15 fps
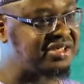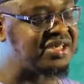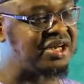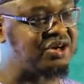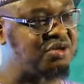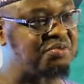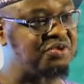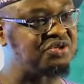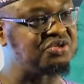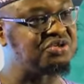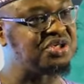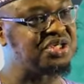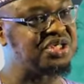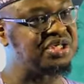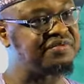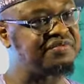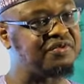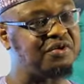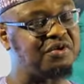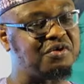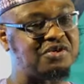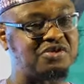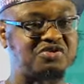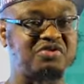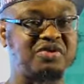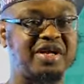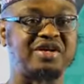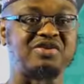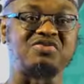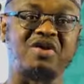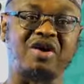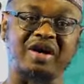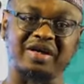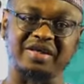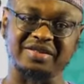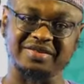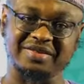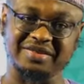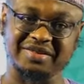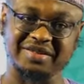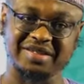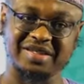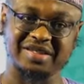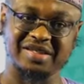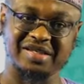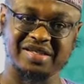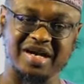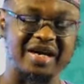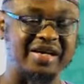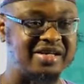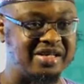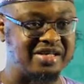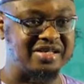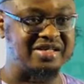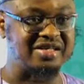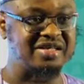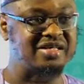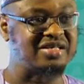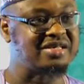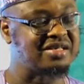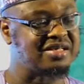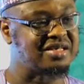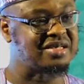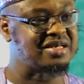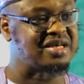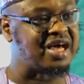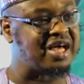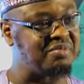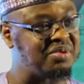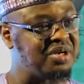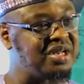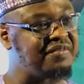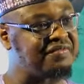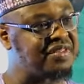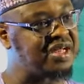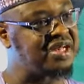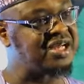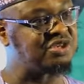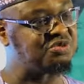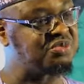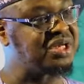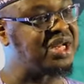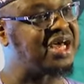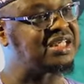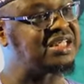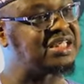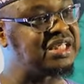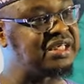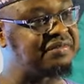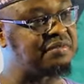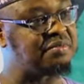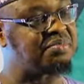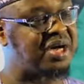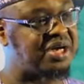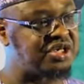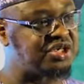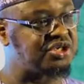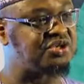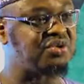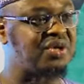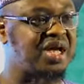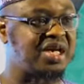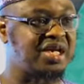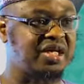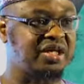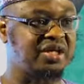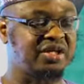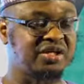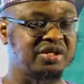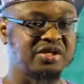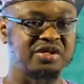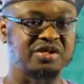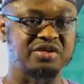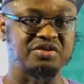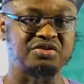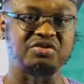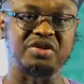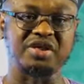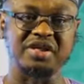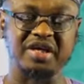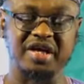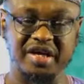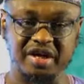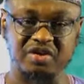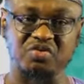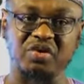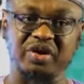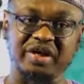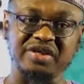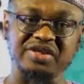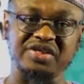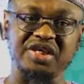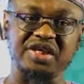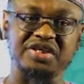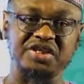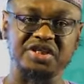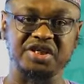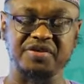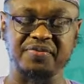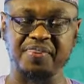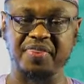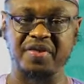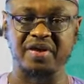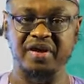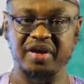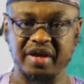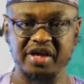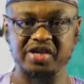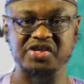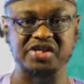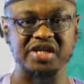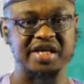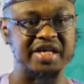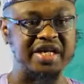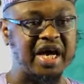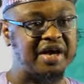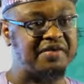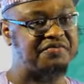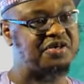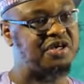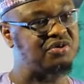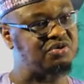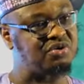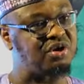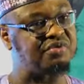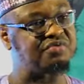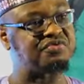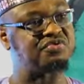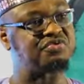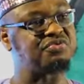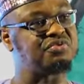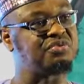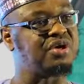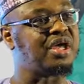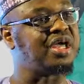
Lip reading: is an opportunity for us to network. And indeed, I believe that has been achieved, particularly during the networking session yesterday afternoon up to